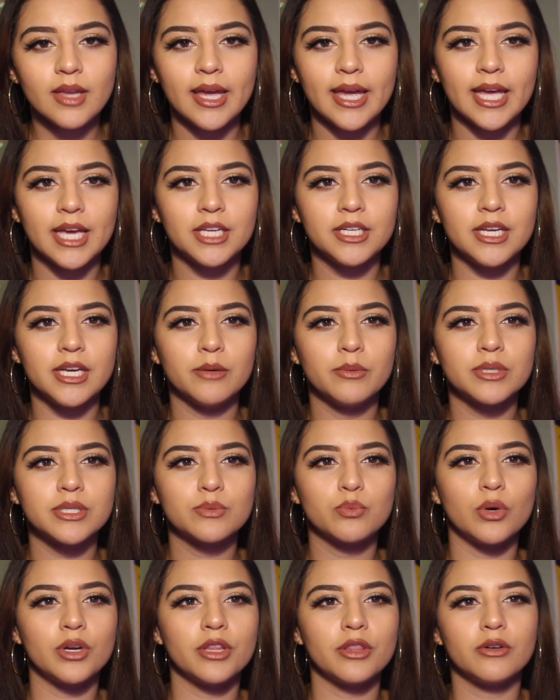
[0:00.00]
and it was
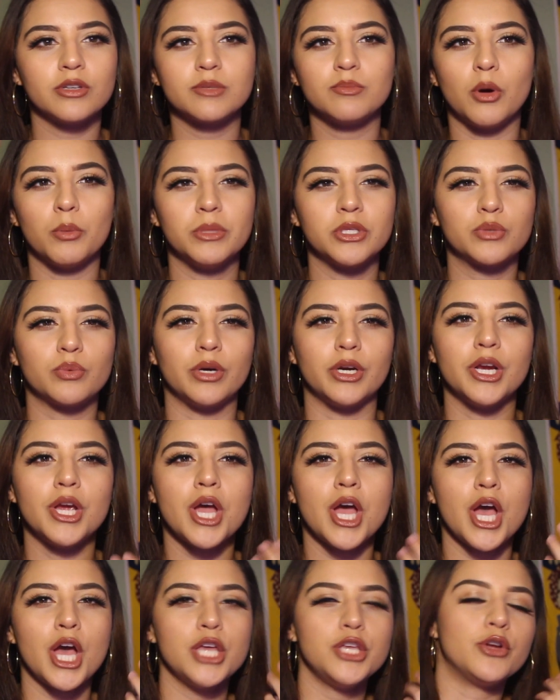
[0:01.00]
one of those moments where
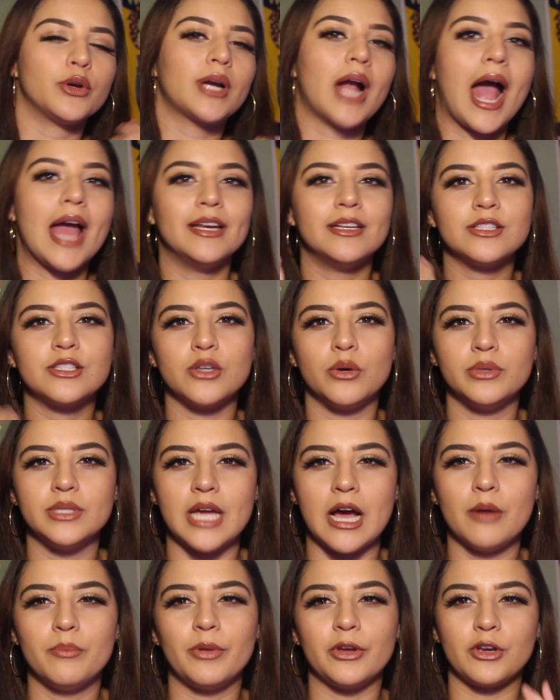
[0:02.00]
you're kind of zoned
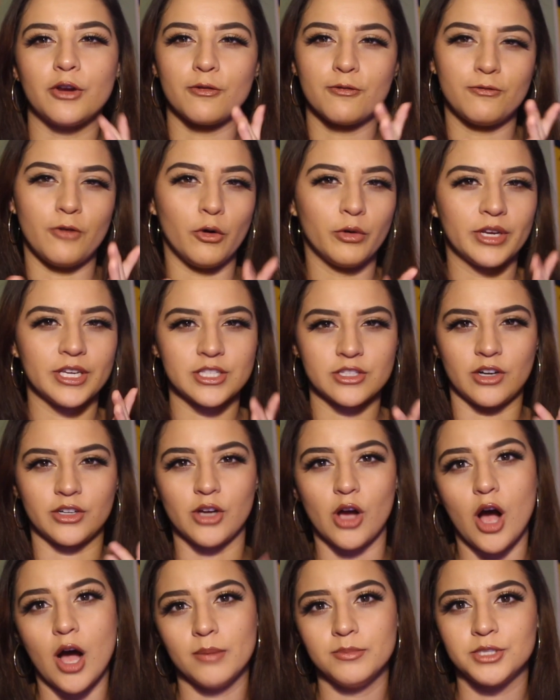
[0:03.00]
out but you're focused on
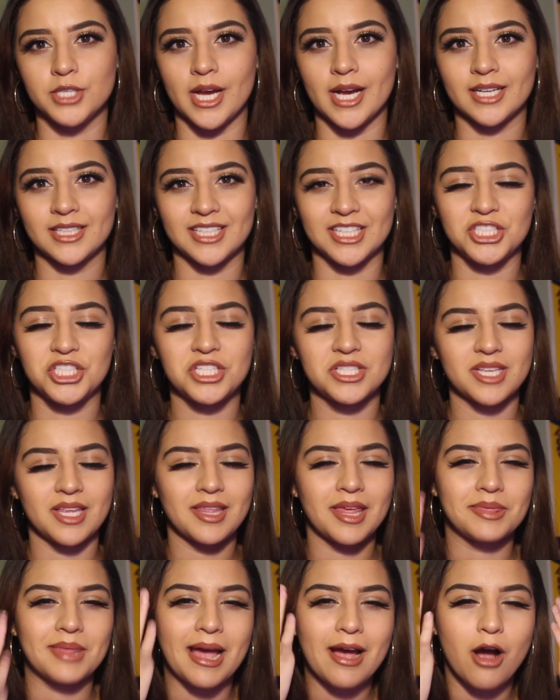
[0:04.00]
an object. And she said
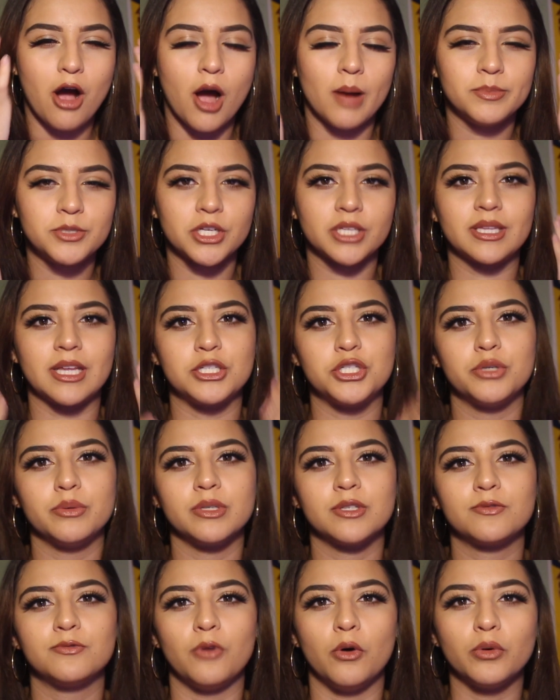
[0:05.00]
that that object that she
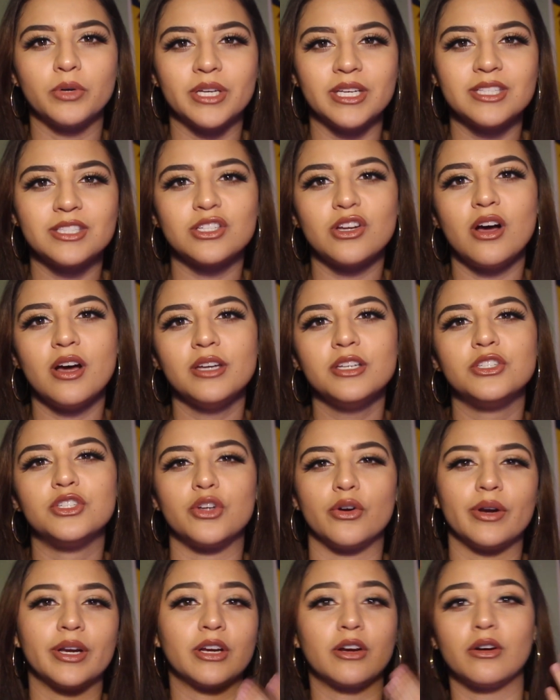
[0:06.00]
was focused on
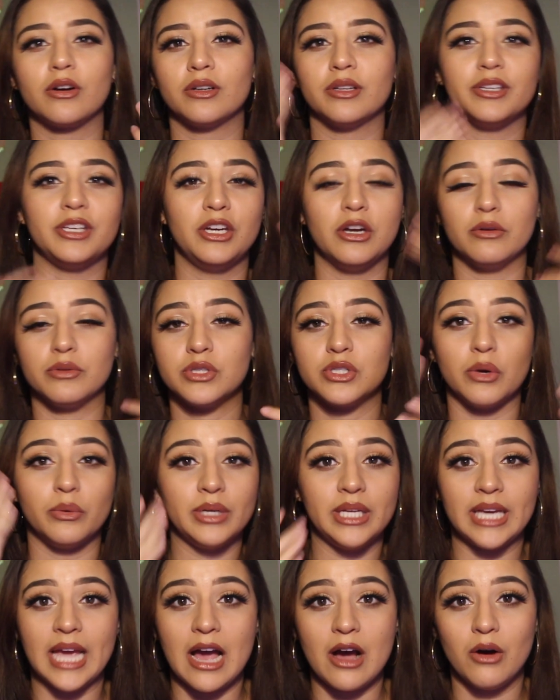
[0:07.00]
during her, you know,
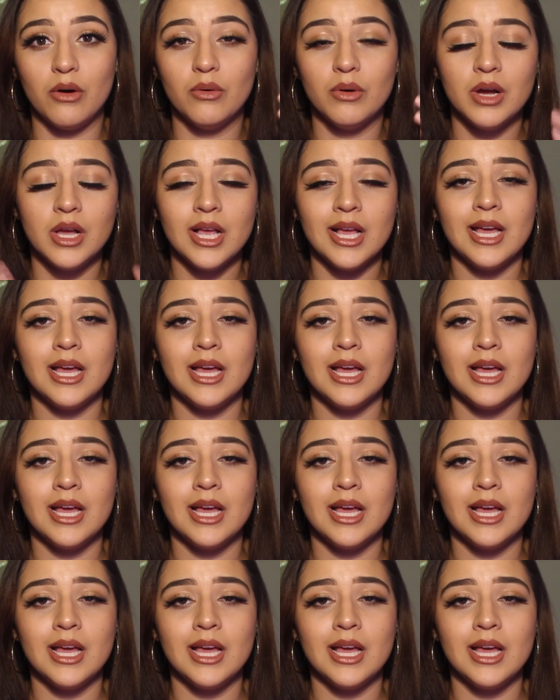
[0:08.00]
zoning out